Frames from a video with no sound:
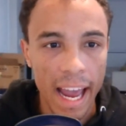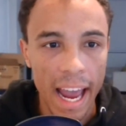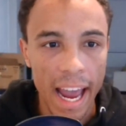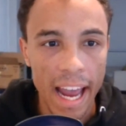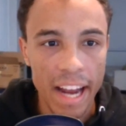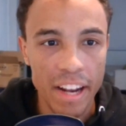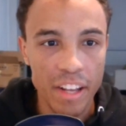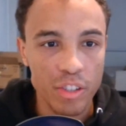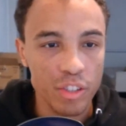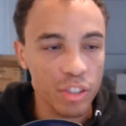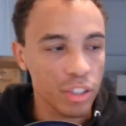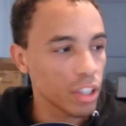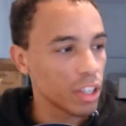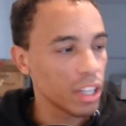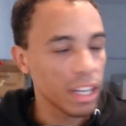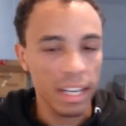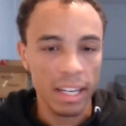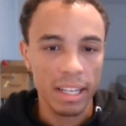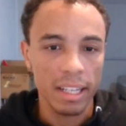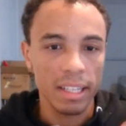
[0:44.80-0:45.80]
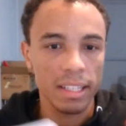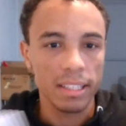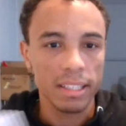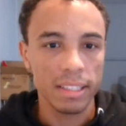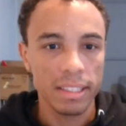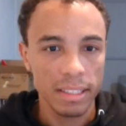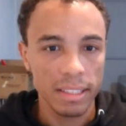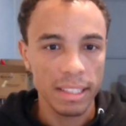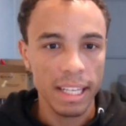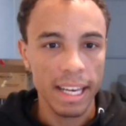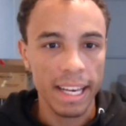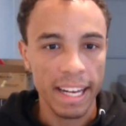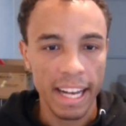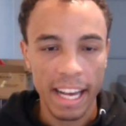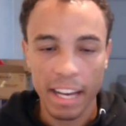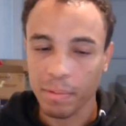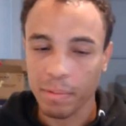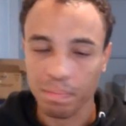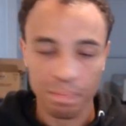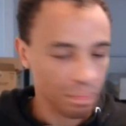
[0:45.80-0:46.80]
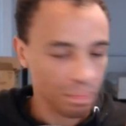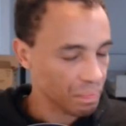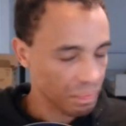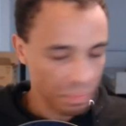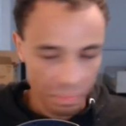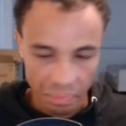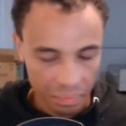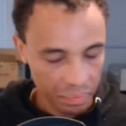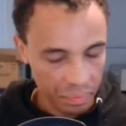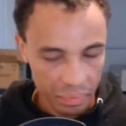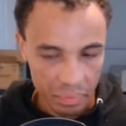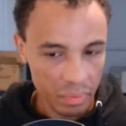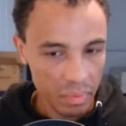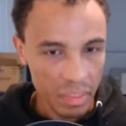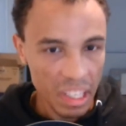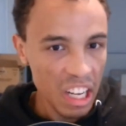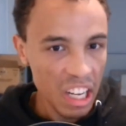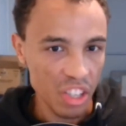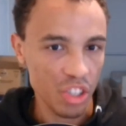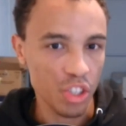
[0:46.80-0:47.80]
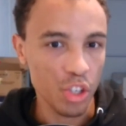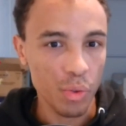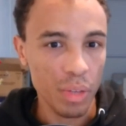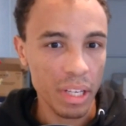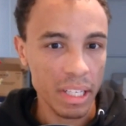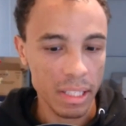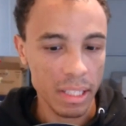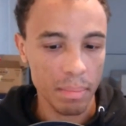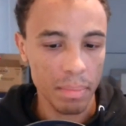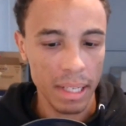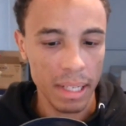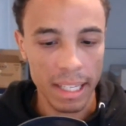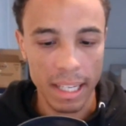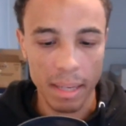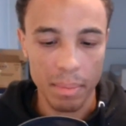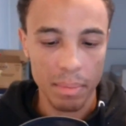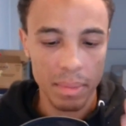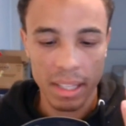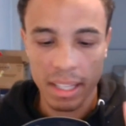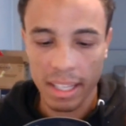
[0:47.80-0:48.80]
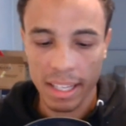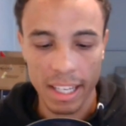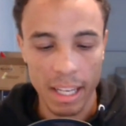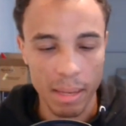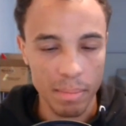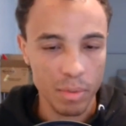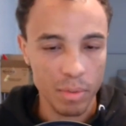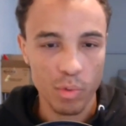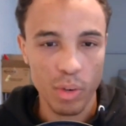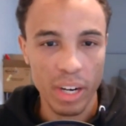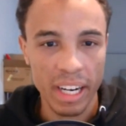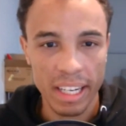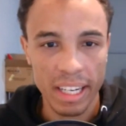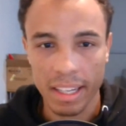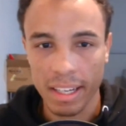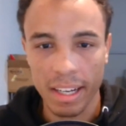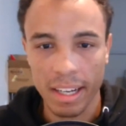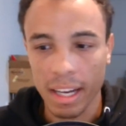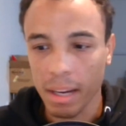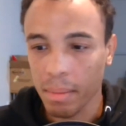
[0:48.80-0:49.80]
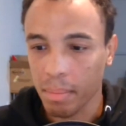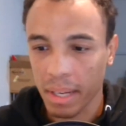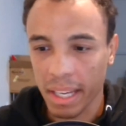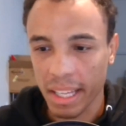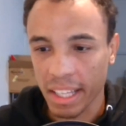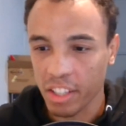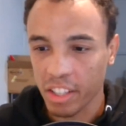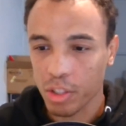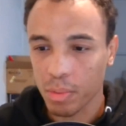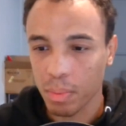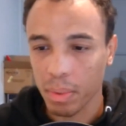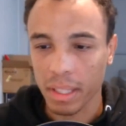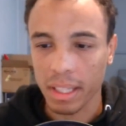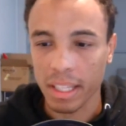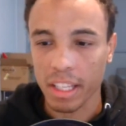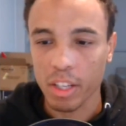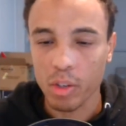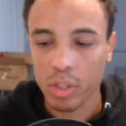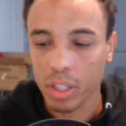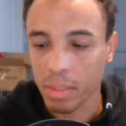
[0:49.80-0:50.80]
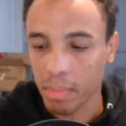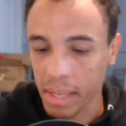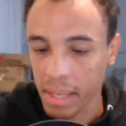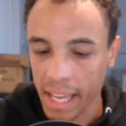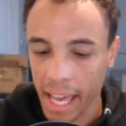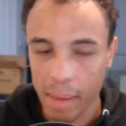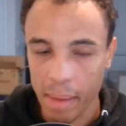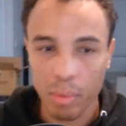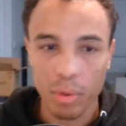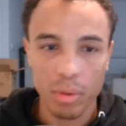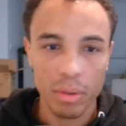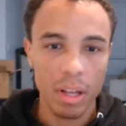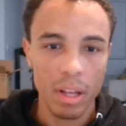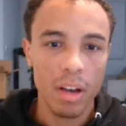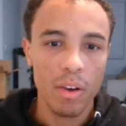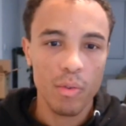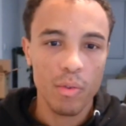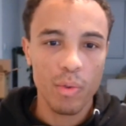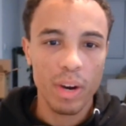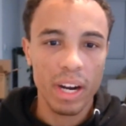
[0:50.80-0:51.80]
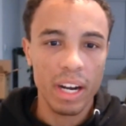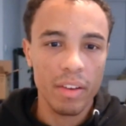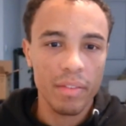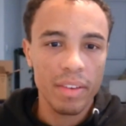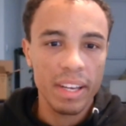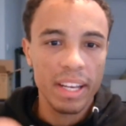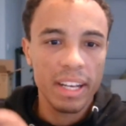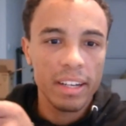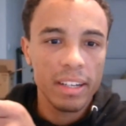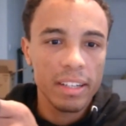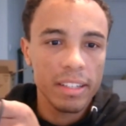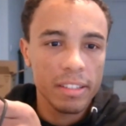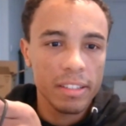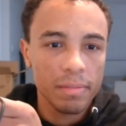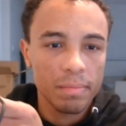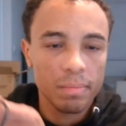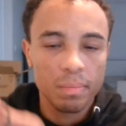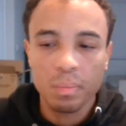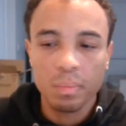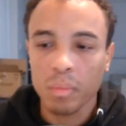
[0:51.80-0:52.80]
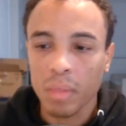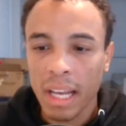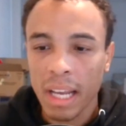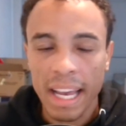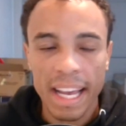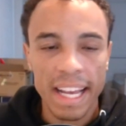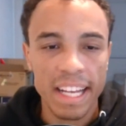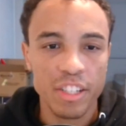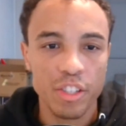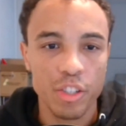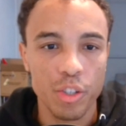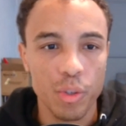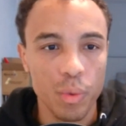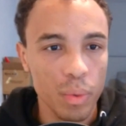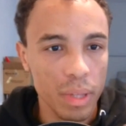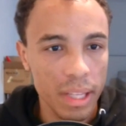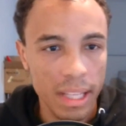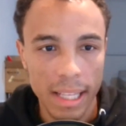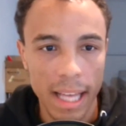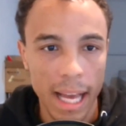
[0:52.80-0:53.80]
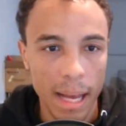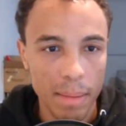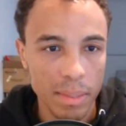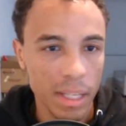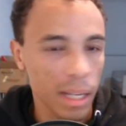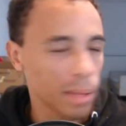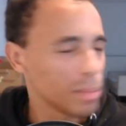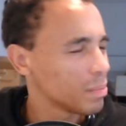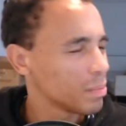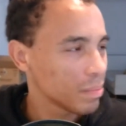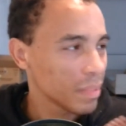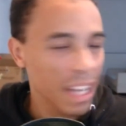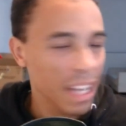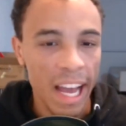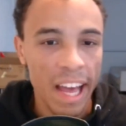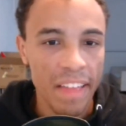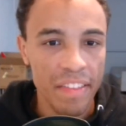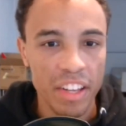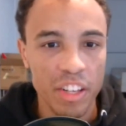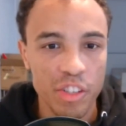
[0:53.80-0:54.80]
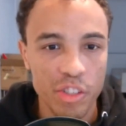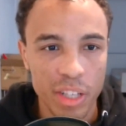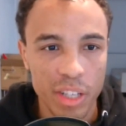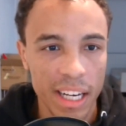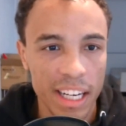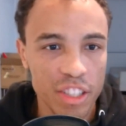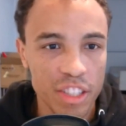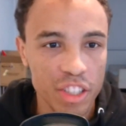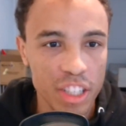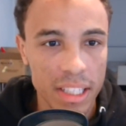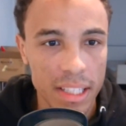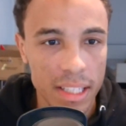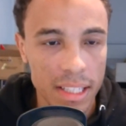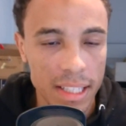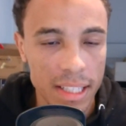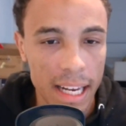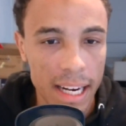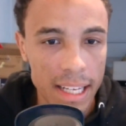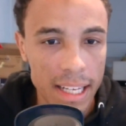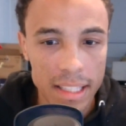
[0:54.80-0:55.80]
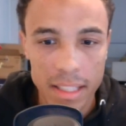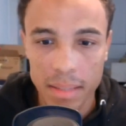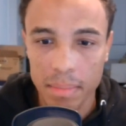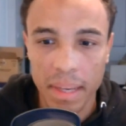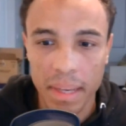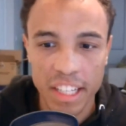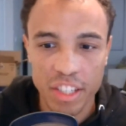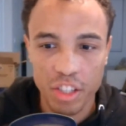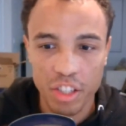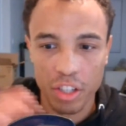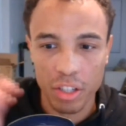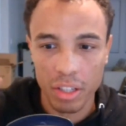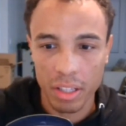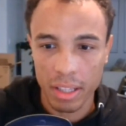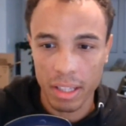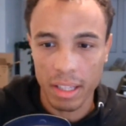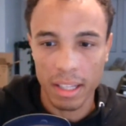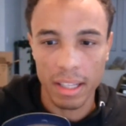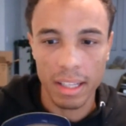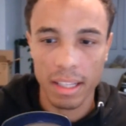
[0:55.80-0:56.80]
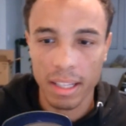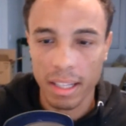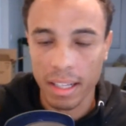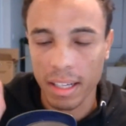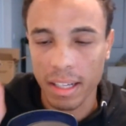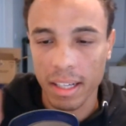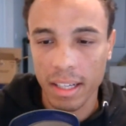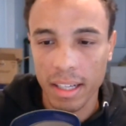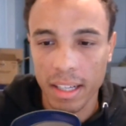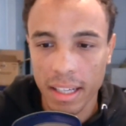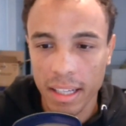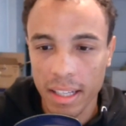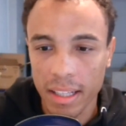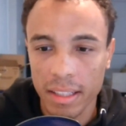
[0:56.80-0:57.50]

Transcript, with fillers: And you just go ahead, take it out. Two things to plug up. It comes right up, and you just put the USB cable right over here into the laptop. And then you just kind of adjust the settings, make sure the